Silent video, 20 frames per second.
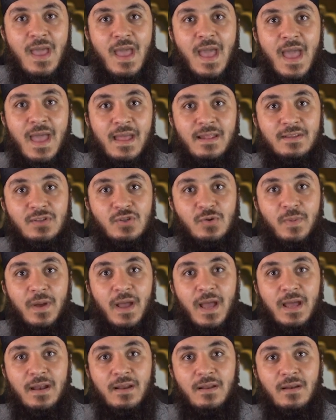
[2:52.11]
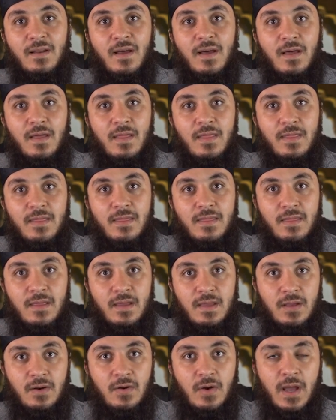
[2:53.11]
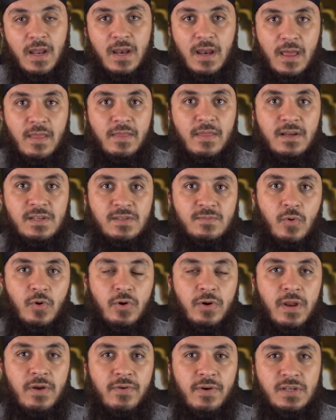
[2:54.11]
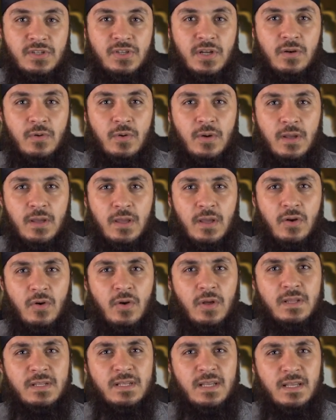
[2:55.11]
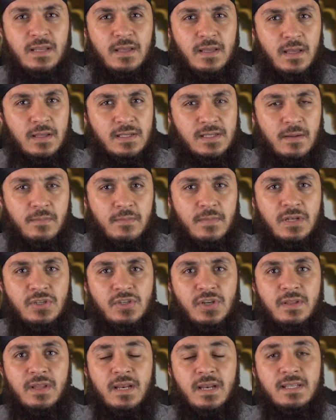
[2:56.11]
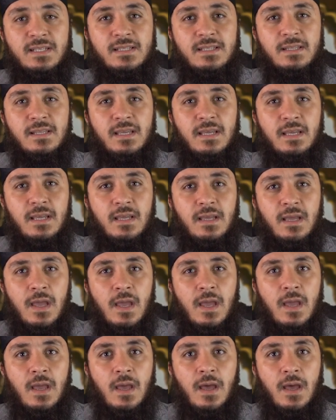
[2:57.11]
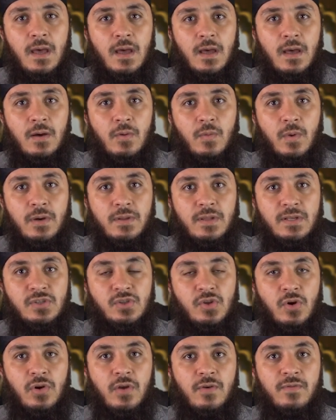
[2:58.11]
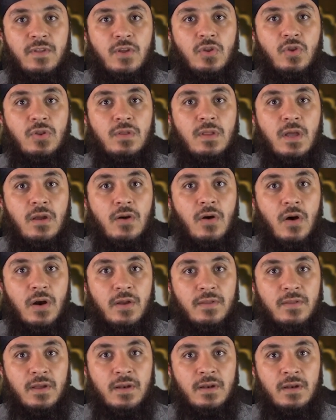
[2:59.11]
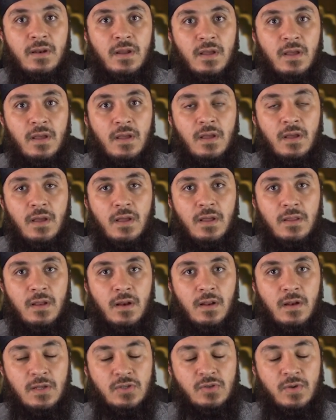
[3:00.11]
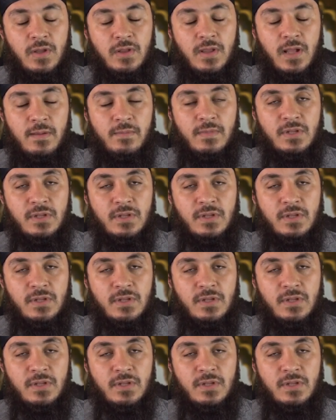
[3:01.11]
And subhanallah, you know, and there's more narration, you know, some mentioned that it's the where the story of the garden that Allah subhanahu wa ta'ala